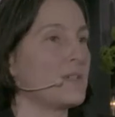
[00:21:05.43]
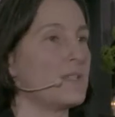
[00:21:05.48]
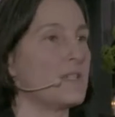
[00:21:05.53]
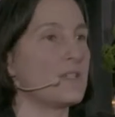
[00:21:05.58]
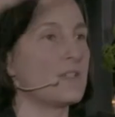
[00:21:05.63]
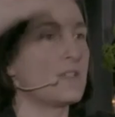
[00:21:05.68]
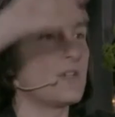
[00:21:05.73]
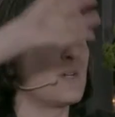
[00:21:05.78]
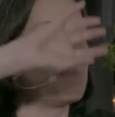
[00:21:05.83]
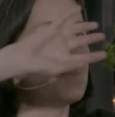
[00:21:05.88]
and they
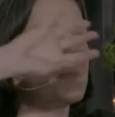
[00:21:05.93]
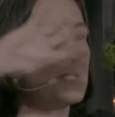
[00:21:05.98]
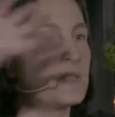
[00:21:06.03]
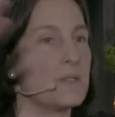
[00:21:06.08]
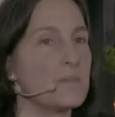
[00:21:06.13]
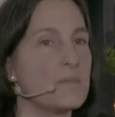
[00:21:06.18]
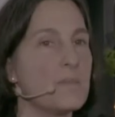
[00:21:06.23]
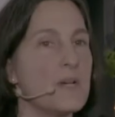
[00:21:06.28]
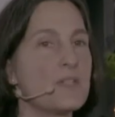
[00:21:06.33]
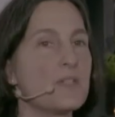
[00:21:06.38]
start
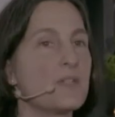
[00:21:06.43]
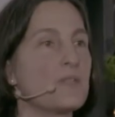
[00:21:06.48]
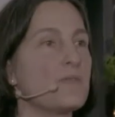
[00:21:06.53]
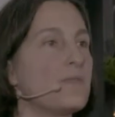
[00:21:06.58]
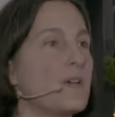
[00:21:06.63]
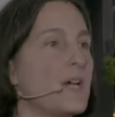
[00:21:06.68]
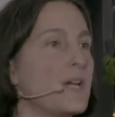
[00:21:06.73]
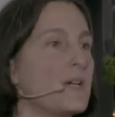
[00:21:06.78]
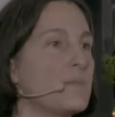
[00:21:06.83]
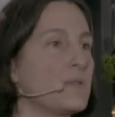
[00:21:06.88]
building muscle
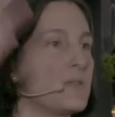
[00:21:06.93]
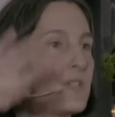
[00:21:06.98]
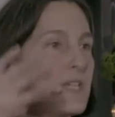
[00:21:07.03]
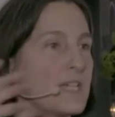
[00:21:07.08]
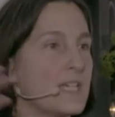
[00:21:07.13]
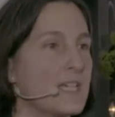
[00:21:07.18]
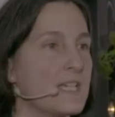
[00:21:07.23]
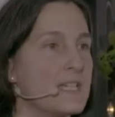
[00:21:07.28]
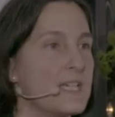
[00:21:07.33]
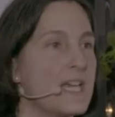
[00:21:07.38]
fibers
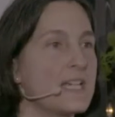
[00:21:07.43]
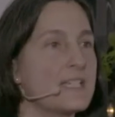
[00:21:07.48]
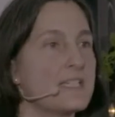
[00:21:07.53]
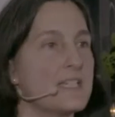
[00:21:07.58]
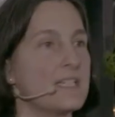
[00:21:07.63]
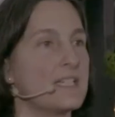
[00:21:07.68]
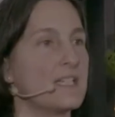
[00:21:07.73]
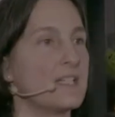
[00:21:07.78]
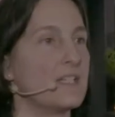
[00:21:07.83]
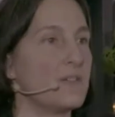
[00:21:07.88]
and
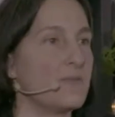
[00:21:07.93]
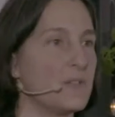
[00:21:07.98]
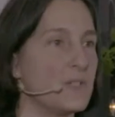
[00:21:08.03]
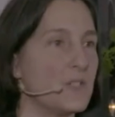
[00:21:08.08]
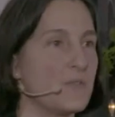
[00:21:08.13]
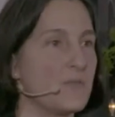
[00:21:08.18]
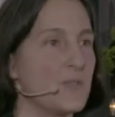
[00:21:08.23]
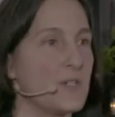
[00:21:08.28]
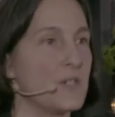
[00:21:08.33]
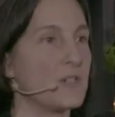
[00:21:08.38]
connecting to the
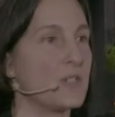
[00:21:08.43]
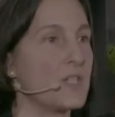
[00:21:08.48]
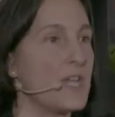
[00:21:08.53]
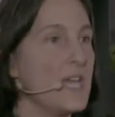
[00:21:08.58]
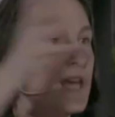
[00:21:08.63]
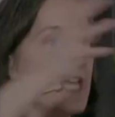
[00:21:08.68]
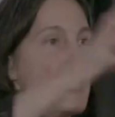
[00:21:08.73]
different spheres.